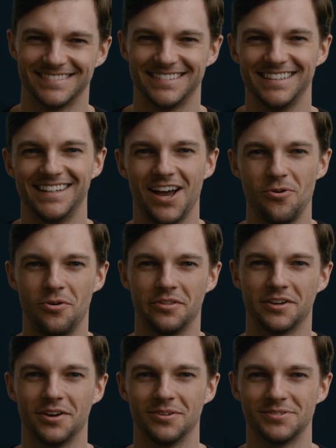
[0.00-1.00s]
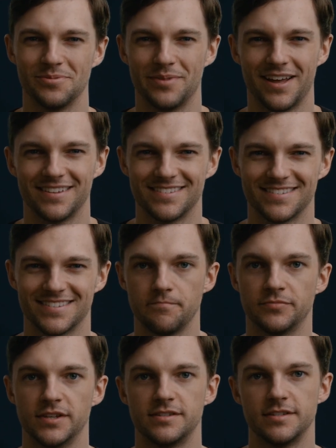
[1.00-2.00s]
See, now all the colors are
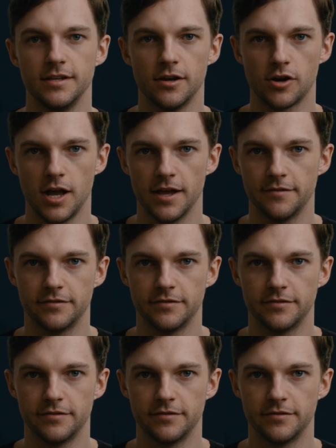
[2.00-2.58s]
balanced. The CRI